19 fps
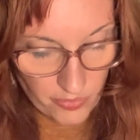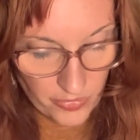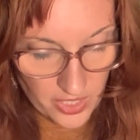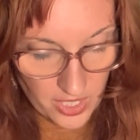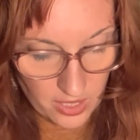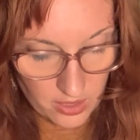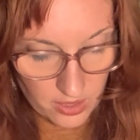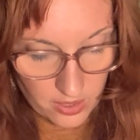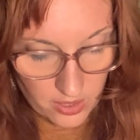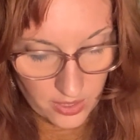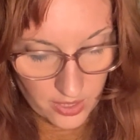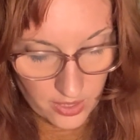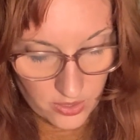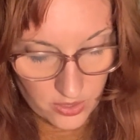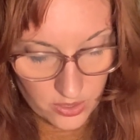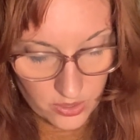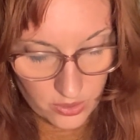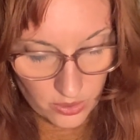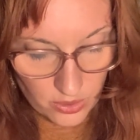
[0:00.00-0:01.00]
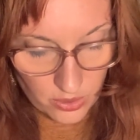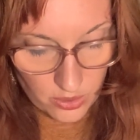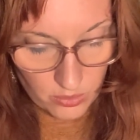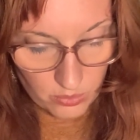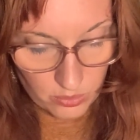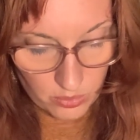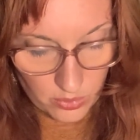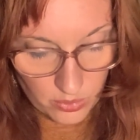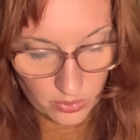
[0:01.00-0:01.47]
in the thick
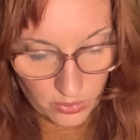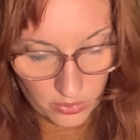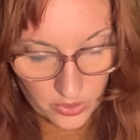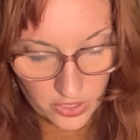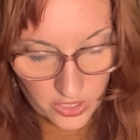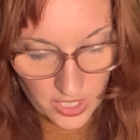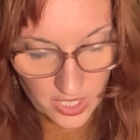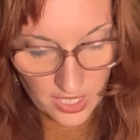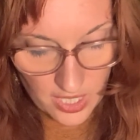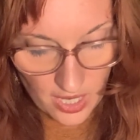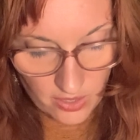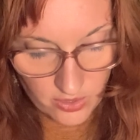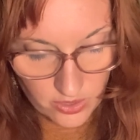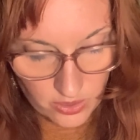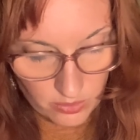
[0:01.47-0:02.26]
stone wall, shed out